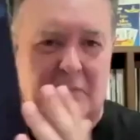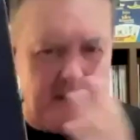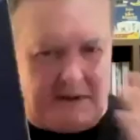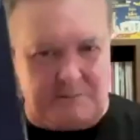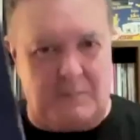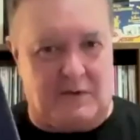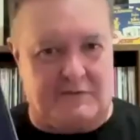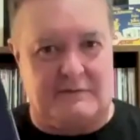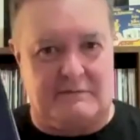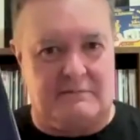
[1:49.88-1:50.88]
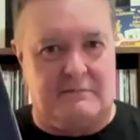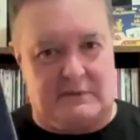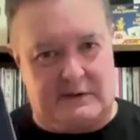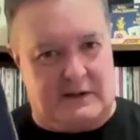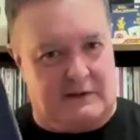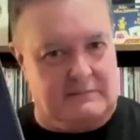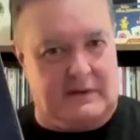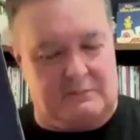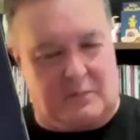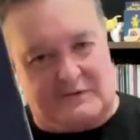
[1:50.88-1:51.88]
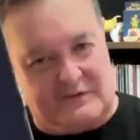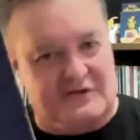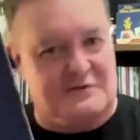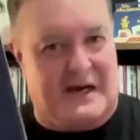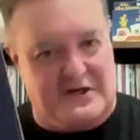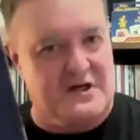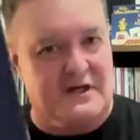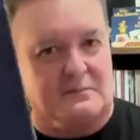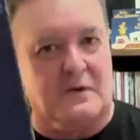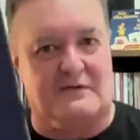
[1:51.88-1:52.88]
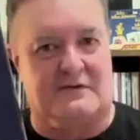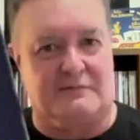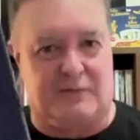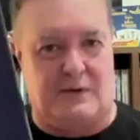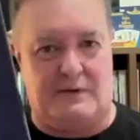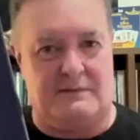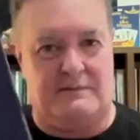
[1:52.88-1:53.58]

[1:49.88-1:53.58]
wasn't, you know, it wasn't a smash hit, was it, for you?